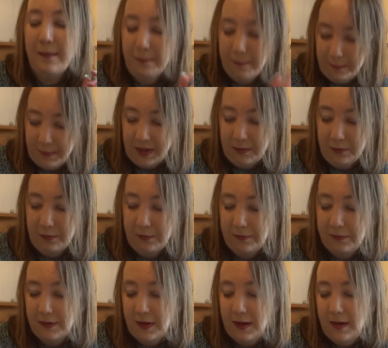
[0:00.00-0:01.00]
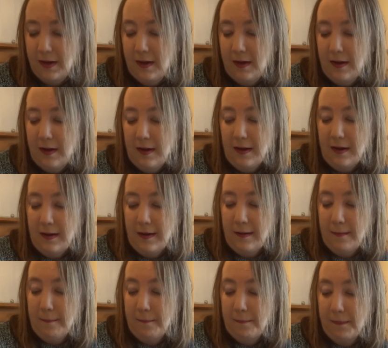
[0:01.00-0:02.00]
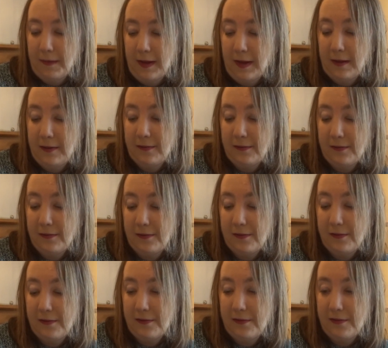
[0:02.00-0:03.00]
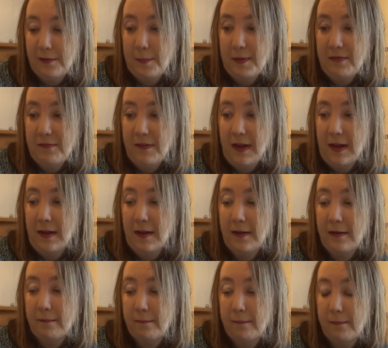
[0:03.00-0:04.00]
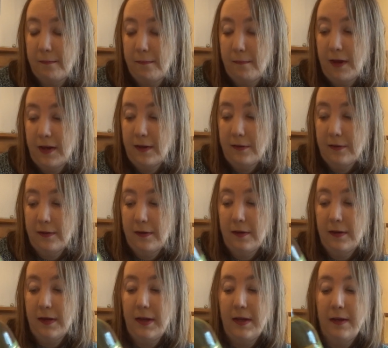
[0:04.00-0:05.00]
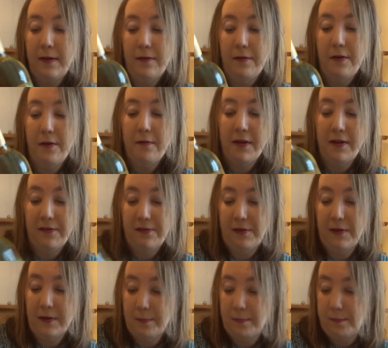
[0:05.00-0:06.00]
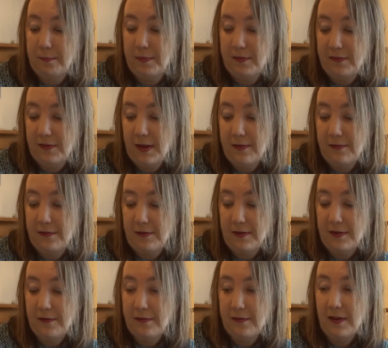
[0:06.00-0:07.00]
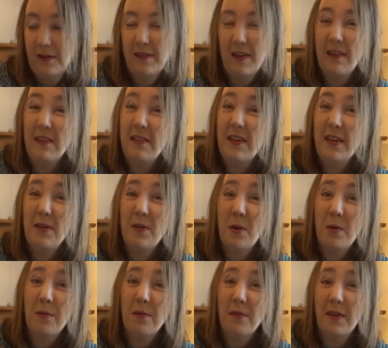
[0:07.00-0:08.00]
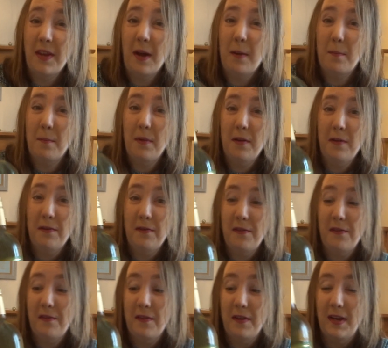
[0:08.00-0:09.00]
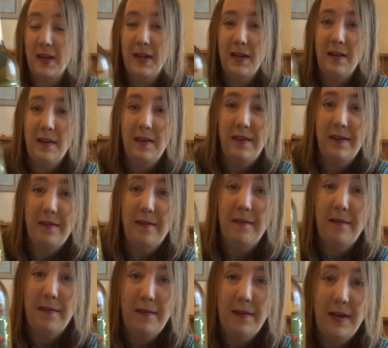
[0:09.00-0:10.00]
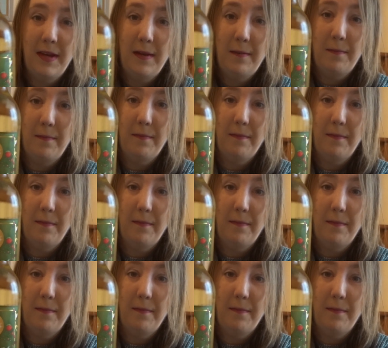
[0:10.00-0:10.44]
Mills. And to be fair, when I look at the units and the percentage, there's actually not that much in the